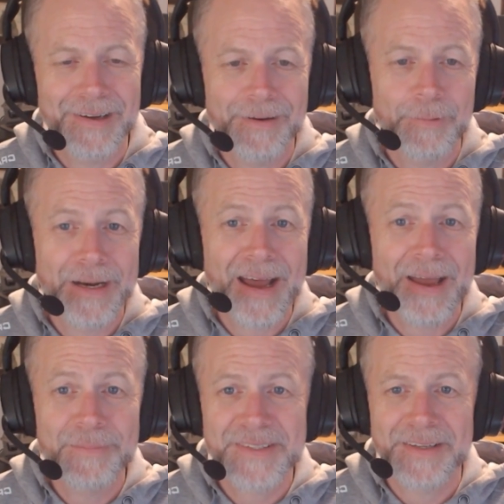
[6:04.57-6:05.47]
when
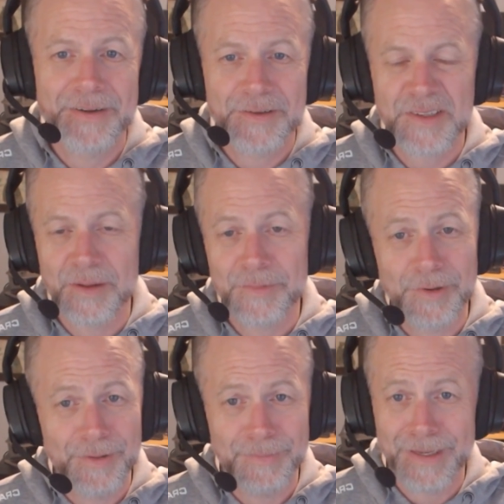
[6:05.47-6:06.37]
I'm sitting here stumped,
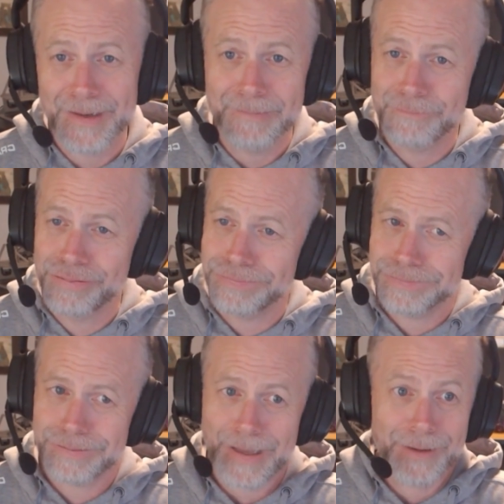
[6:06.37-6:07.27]
going, man, I
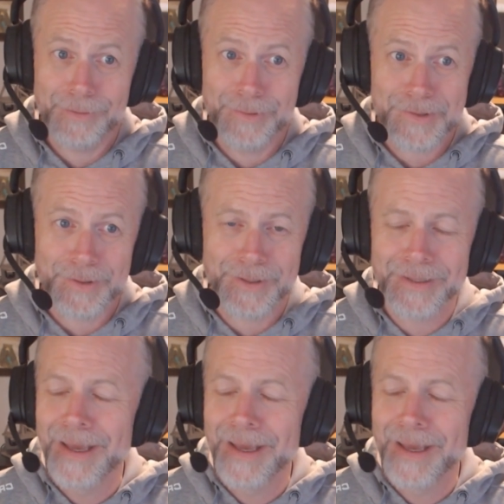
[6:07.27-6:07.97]
don't know what's going